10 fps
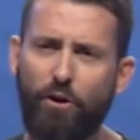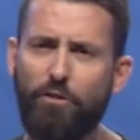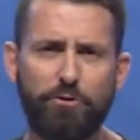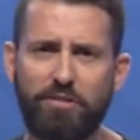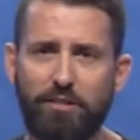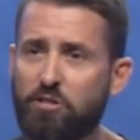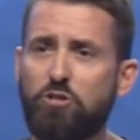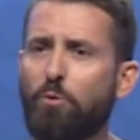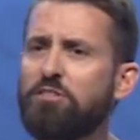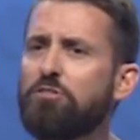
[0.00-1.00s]
all those things.
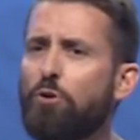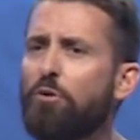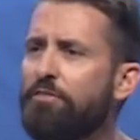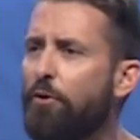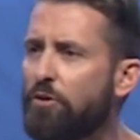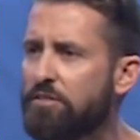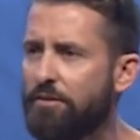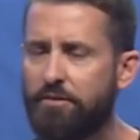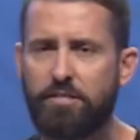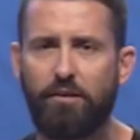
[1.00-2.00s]
She wasn't totally focused
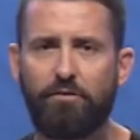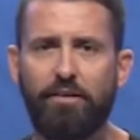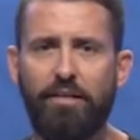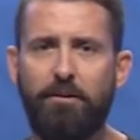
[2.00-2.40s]
on herself.